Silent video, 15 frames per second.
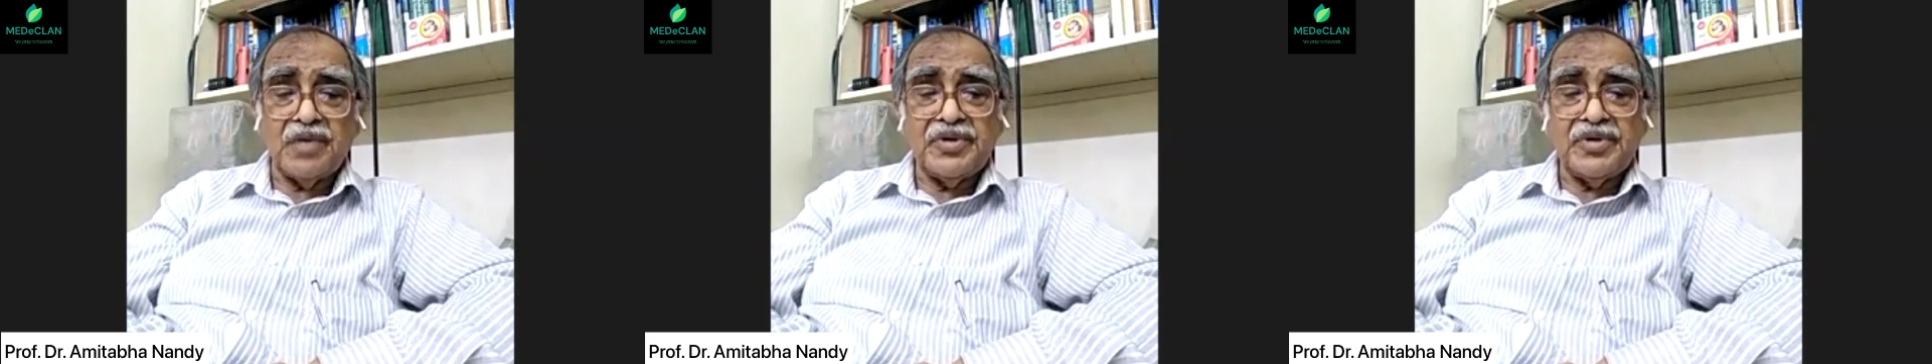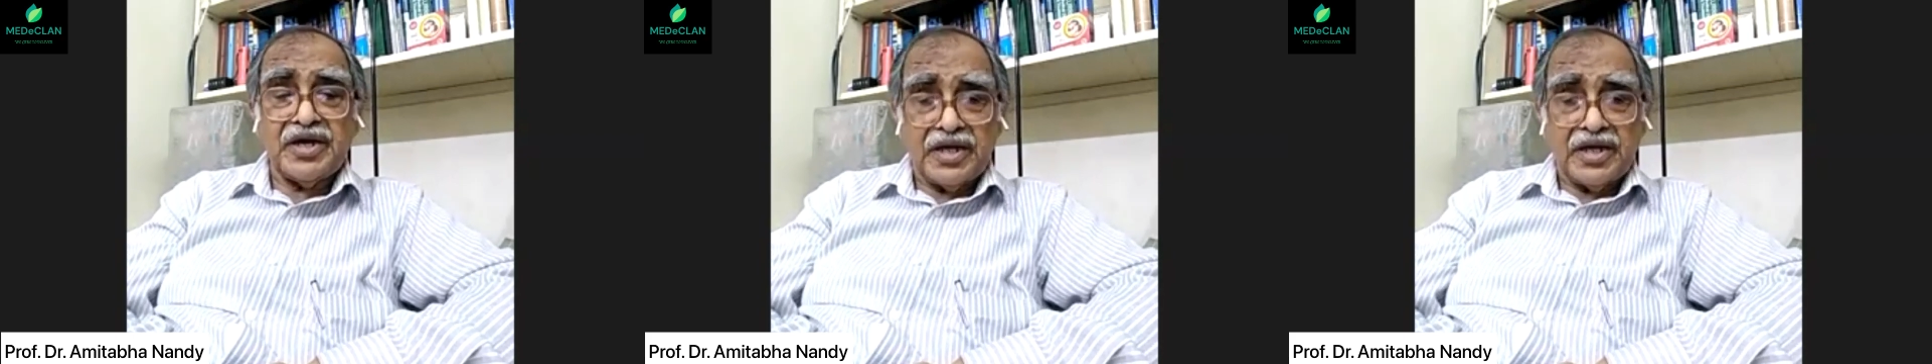
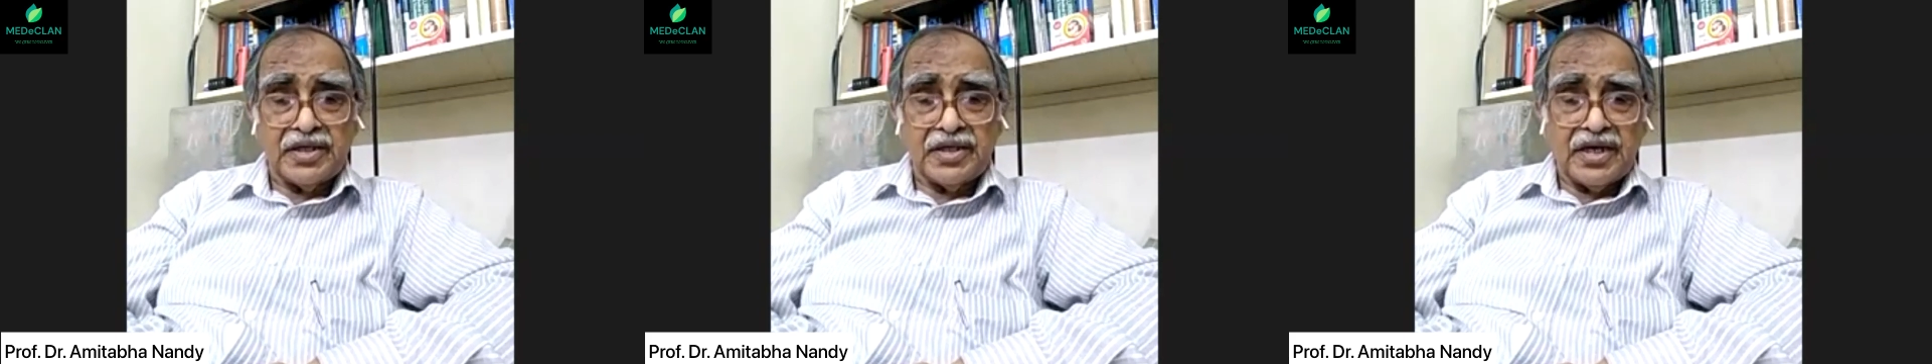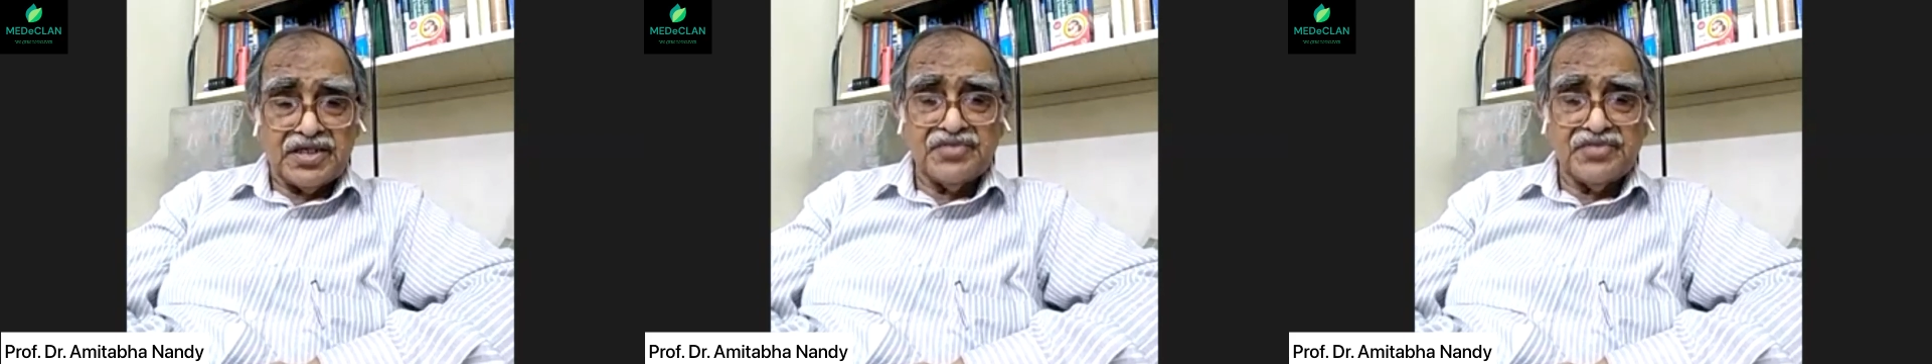have a
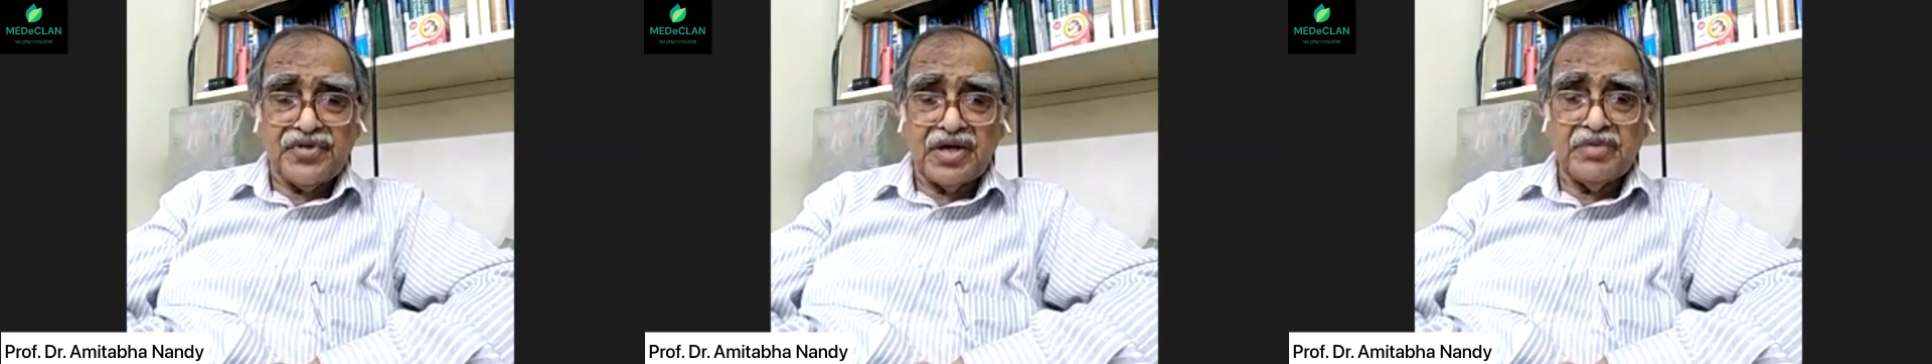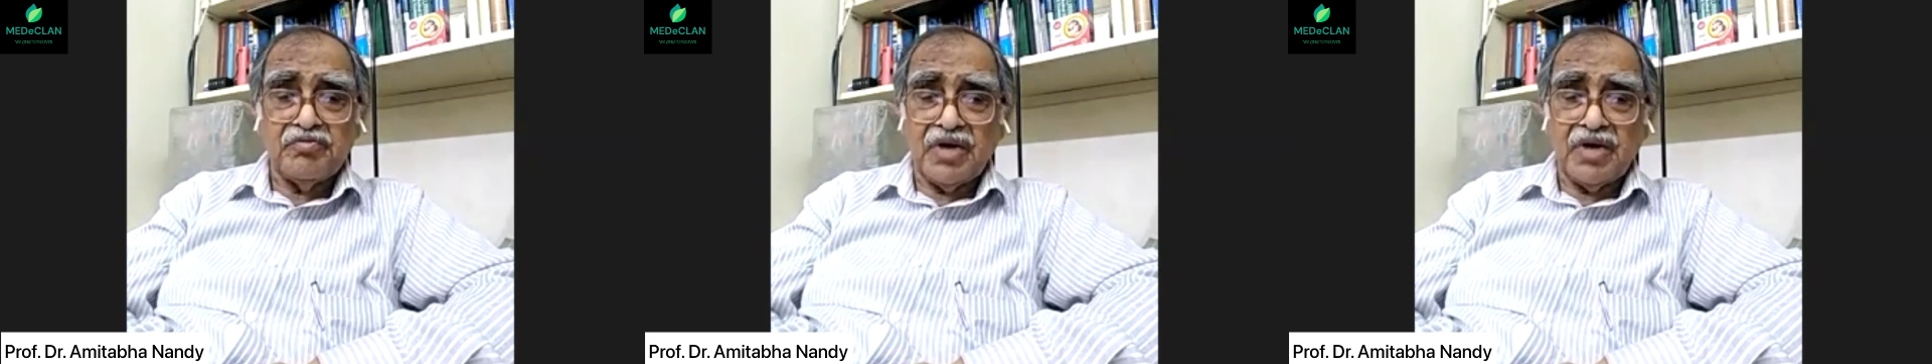
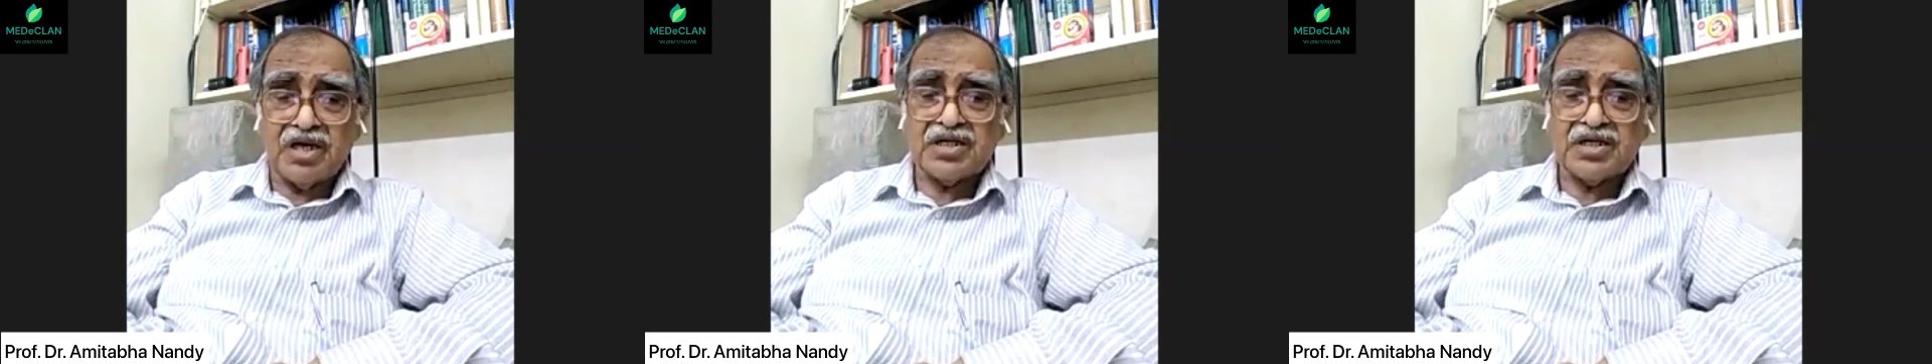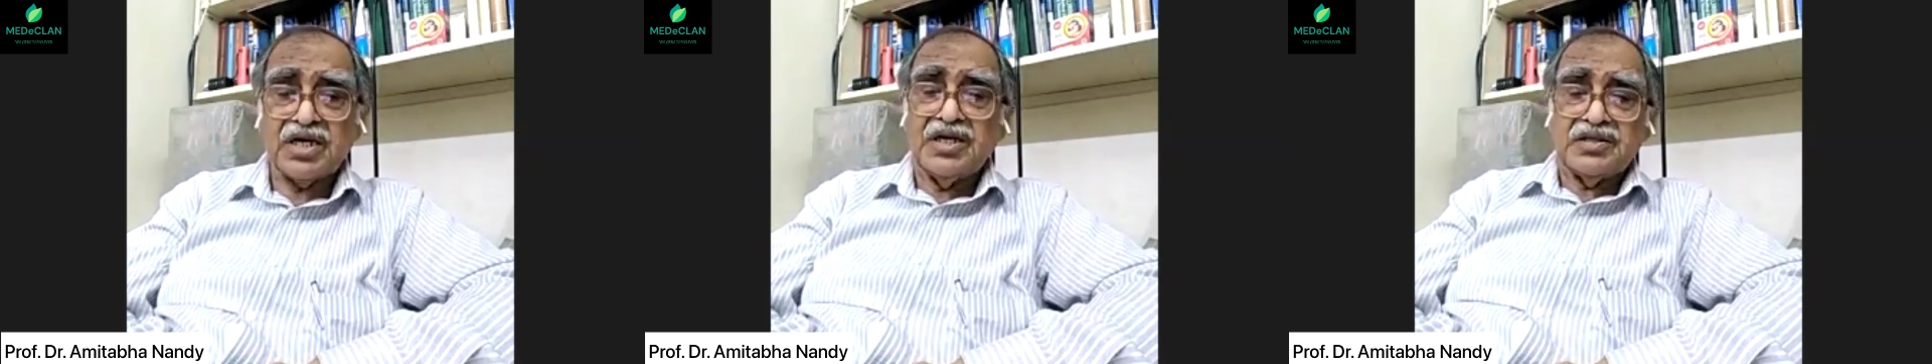N95
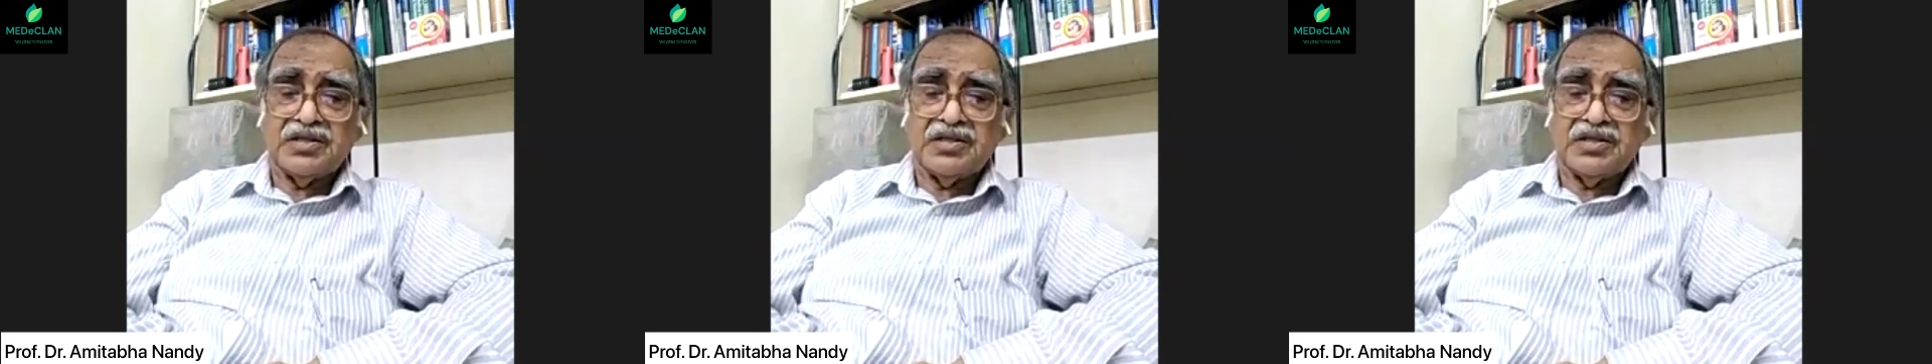mask